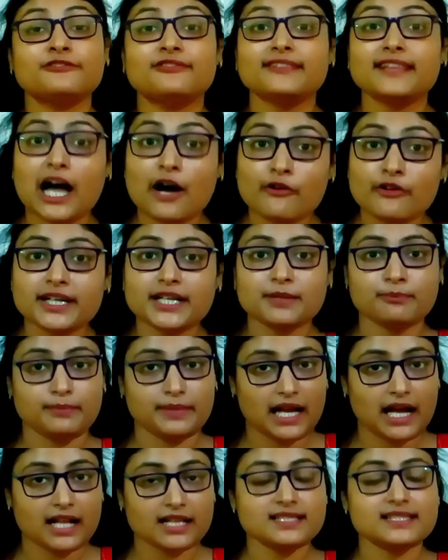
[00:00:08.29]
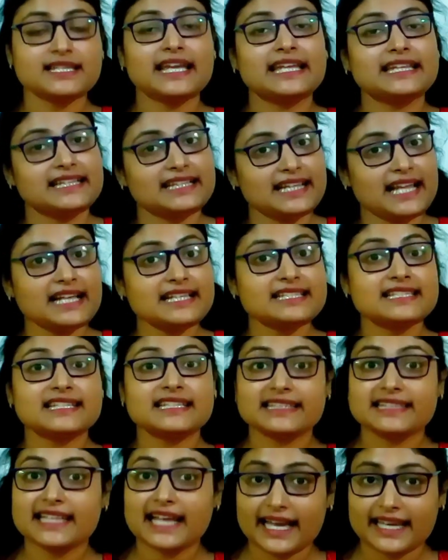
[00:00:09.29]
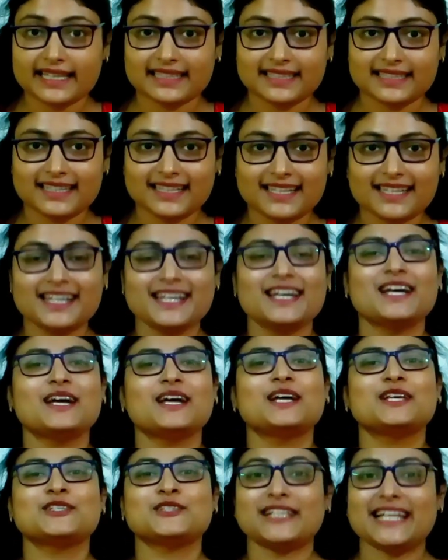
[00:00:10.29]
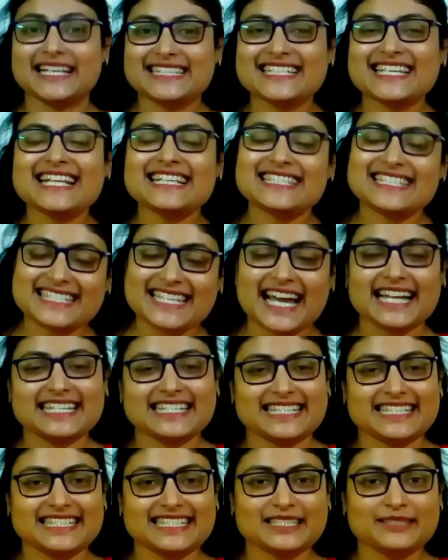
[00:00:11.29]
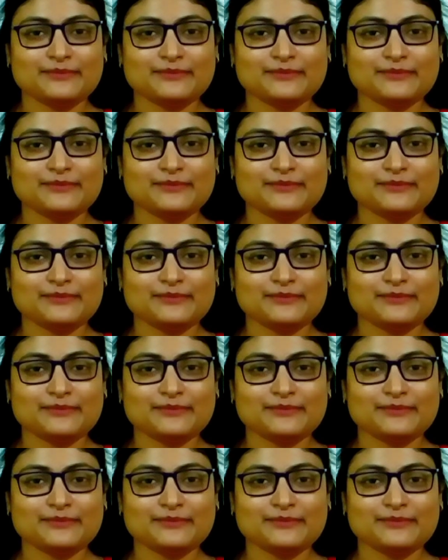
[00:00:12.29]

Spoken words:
flowering plants in class 9. So let's get started.